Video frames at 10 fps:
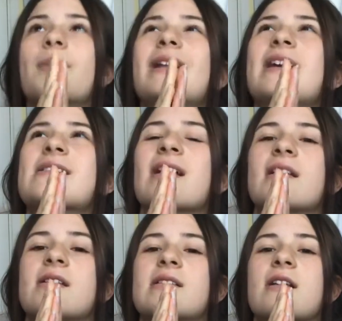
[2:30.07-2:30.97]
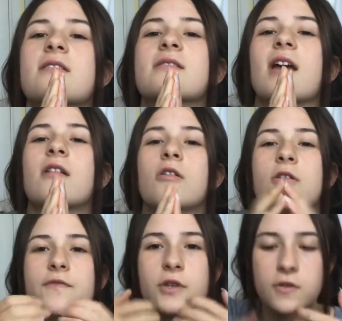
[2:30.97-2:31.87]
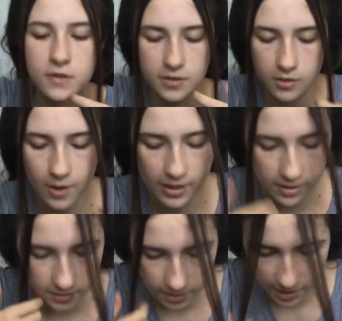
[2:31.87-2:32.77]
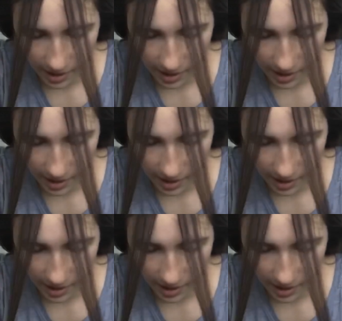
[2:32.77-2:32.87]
Please at least let this get a lot of views so I can